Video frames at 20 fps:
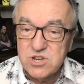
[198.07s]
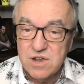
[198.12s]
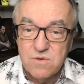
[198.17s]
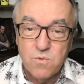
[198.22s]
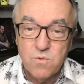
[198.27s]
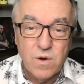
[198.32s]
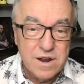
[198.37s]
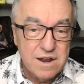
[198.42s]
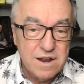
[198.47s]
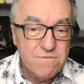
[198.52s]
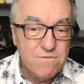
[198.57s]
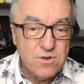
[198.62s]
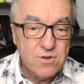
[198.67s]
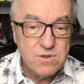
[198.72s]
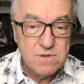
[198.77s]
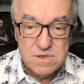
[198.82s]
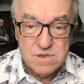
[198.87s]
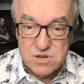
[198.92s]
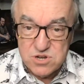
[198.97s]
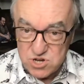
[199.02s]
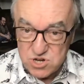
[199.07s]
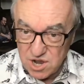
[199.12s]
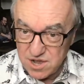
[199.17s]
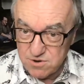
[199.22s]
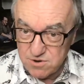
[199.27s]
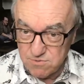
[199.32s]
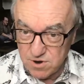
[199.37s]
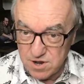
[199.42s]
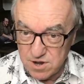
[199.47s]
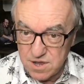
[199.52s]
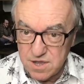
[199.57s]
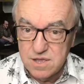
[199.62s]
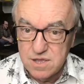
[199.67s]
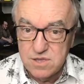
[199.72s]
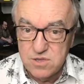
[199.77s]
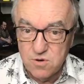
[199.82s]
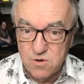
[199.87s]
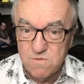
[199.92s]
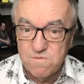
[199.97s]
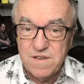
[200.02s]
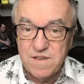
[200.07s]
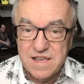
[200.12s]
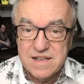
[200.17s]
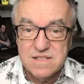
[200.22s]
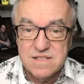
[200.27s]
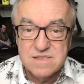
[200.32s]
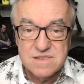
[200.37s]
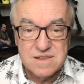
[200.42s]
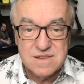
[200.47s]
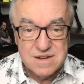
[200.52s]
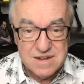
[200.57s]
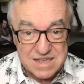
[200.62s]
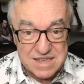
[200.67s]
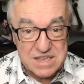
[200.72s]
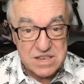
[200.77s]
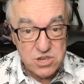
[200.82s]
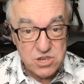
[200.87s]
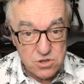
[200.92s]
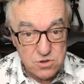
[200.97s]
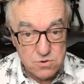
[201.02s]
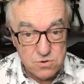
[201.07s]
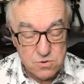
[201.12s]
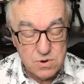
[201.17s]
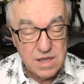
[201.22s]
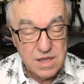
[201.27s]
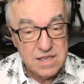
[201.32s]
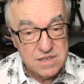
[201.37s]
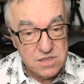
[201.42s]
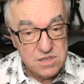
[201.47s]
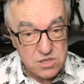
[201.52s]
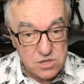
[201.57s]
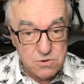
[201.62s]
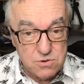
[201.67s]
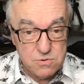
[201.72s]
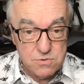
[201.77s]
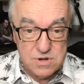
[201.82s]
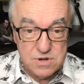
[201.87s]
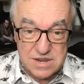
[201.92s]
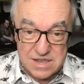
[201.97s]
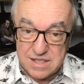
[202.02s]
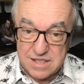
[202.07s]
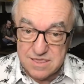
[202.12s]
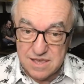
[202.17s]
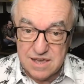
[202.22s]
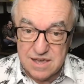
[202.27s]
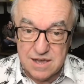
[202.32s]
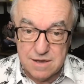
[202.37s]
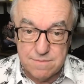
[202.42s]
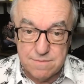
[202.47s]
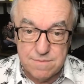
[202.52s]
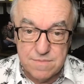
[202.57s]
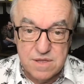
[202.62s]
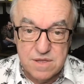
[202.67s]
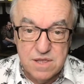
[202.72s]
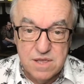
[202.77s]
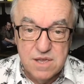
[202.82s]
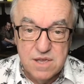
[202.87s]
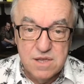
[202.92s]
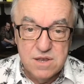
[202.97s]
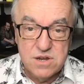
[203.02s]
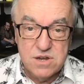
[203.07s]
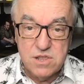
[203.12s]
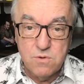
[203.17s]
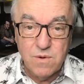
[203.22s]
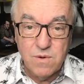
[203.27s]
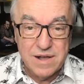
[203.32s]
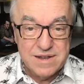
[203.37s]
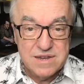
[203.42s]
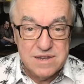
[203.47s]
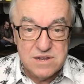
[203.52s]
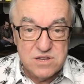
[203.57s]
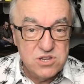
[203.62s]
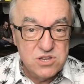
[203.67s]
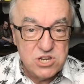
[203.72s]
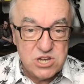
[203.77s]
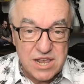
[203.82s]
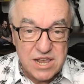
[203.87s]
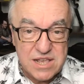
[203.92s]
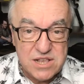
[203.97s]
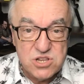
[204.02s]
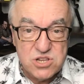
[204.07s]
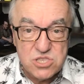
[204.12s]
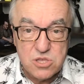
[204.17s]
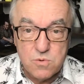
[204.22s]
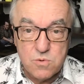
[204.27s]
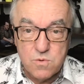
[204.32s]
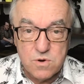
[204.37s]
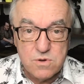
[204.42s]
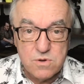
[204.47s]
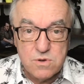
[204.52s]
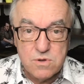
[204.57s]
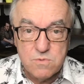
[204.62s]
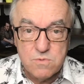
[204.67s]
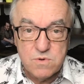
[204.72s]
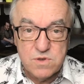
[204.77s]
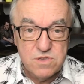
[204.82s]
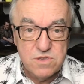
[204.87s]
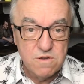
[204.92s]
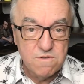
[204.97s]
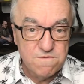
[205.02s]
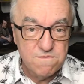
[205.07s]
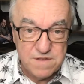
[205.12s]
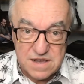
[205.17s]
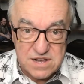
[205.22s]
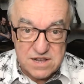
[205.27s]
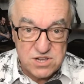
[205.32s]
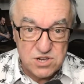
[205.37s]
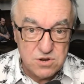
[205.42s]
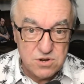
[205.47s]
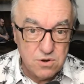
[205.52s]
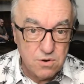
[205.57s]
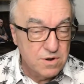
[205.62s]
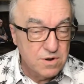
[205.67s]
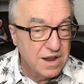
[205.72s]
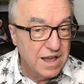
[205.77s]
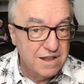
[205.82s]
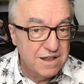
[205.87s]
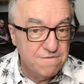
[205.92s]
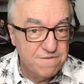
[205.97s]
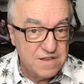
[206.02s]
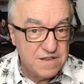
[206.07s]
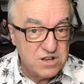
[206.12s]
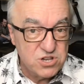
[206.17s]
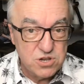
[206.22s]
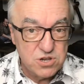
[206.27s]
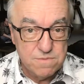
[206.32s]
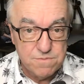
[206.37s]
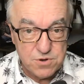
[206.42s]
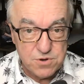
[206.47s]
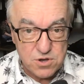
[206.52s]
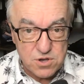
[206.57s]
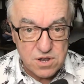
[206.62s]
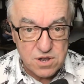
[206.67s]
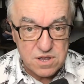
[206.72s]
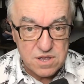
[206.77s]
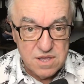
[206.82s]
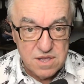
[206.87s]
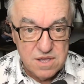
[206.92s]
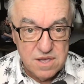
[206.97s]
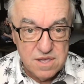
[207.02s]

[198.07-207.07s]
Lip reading: Whatever genre, your fans need you and you need them. Do you want to change the world with your fiction or nonfiction book?